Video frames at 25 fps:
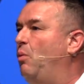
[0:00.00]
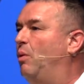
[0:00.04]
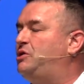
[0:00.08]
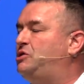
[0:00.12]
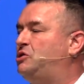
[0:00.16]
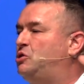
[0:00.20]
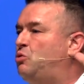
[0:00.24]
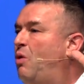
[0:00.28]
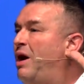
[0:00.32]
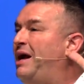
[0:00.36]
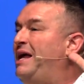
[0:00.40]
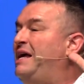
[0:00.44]
which
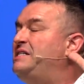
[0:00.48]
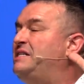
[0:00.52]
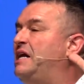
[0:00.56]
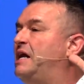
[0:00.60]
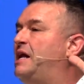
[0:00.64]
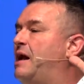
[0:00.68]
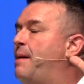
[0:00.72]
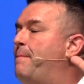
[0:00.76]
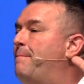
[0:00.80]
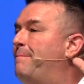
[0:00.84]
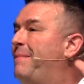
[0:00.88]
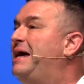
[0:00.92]
is what he's
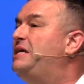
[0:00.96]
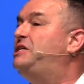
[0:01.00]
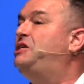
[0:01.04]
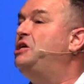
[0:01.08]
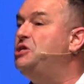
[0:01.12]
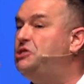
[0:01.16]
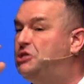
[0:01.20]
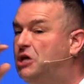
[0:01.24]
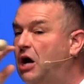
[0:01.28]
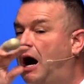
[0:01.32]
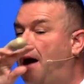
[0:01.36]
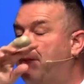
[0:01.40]
done an
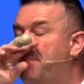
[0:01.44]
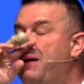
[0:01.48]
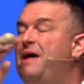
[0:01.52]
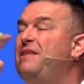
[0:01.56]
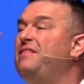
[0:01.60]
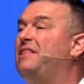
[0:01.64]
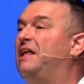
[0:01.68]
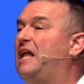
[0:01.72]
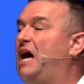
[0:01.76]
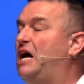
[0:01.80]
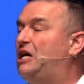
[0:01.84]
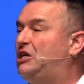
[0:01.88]
amazing job
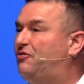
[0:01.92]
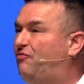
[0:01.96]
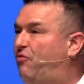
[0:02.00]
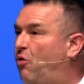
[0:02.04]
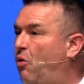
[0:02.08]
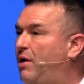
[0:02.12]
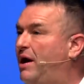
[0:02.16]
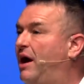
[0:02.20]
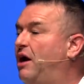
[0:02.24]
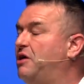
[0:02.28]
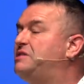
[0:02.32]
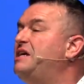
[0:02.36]
the last
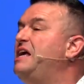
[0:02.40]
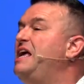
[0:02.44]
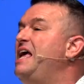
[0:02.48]
4 years.